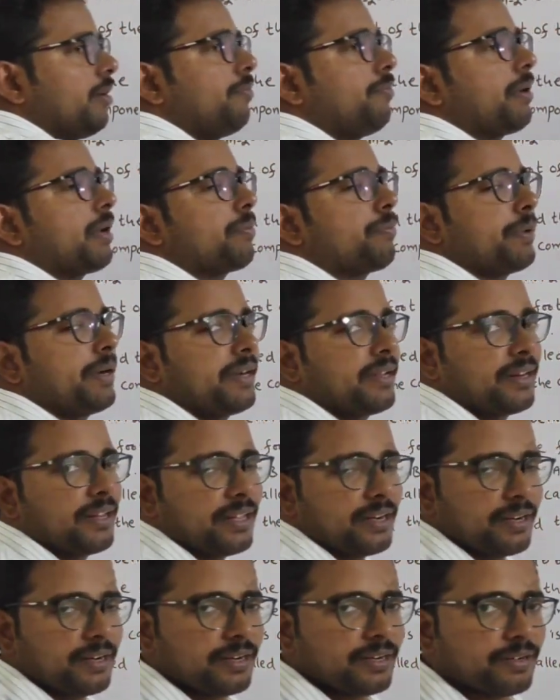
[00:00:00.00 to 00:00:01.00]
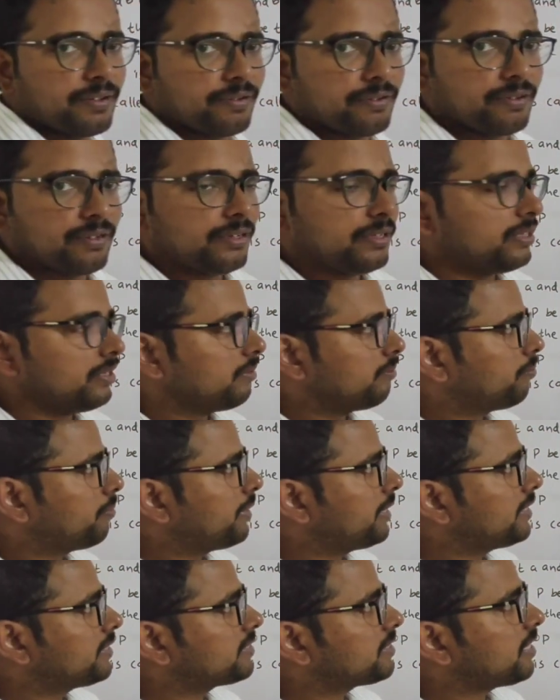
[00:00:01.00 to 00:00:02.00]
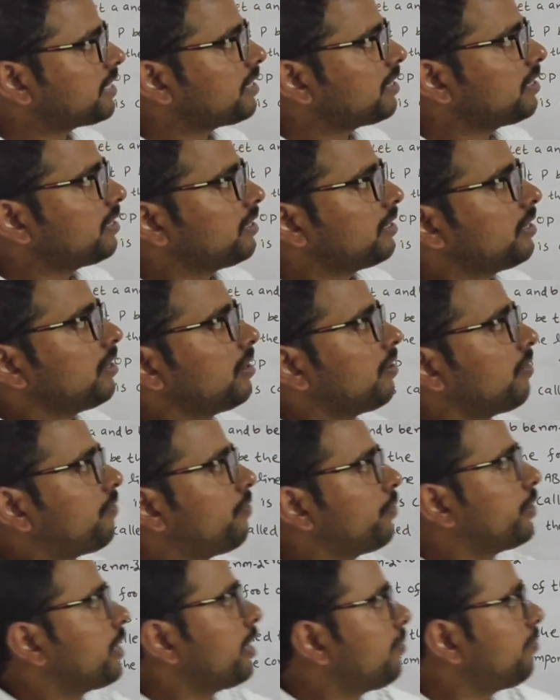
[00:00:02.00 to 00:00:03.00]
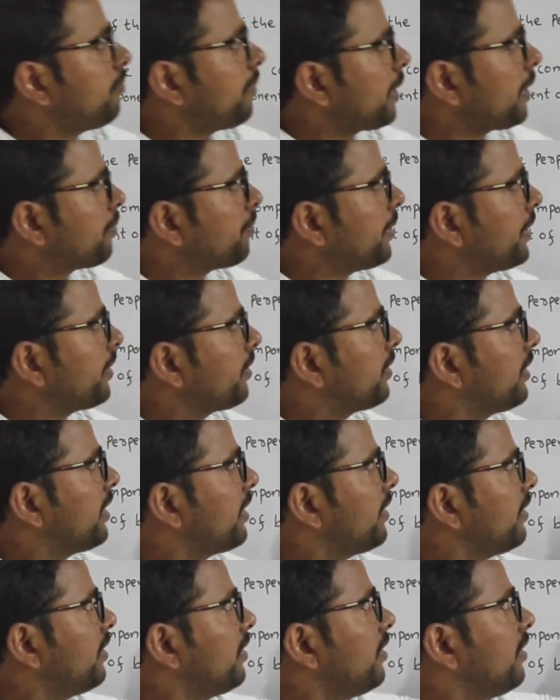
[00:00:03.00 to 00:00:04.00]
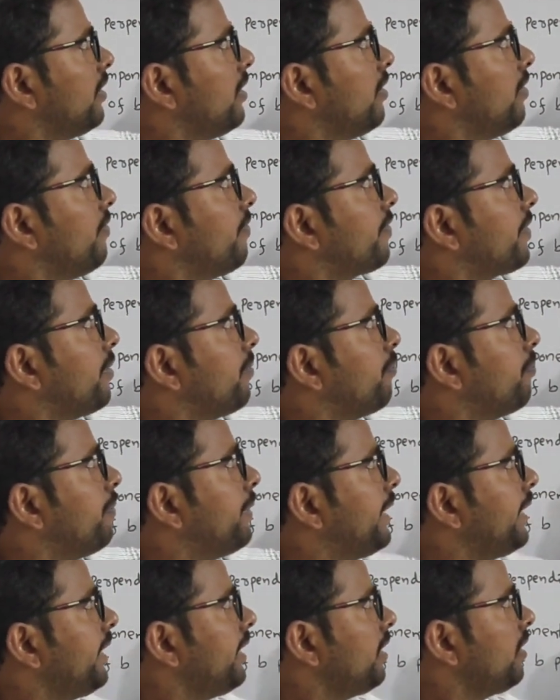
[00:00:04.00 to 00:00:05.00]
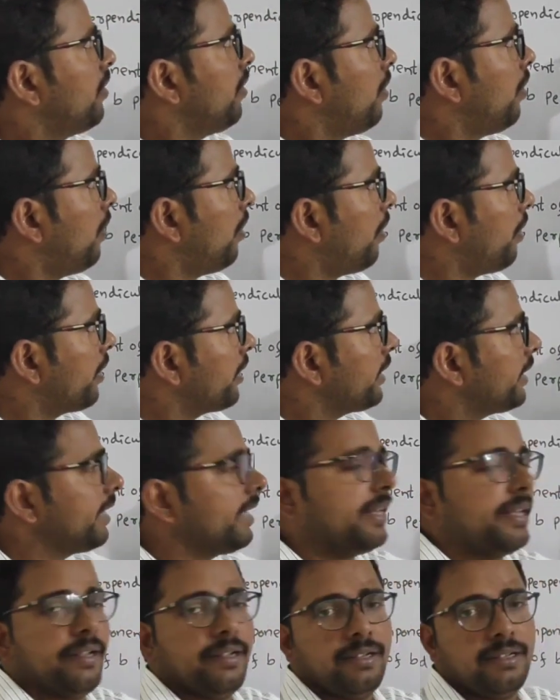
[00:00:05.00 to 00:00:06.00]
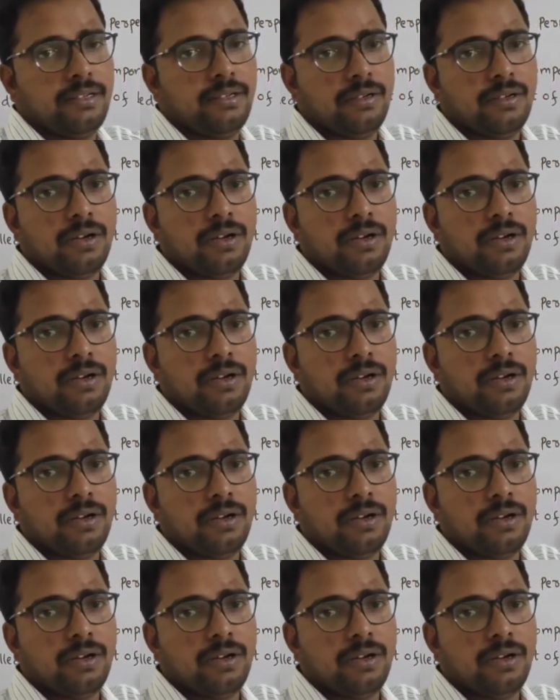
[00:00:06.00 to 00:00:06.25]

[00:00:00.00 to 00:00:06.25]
of perpendicular anattu. P is the foot of perpendicular from B on A.